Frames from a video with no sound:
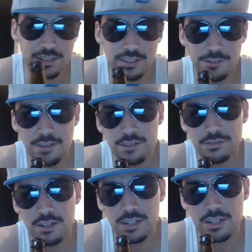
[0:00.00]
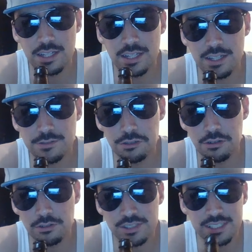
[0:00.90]
the favorite at
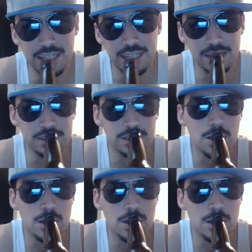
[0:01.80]
-206.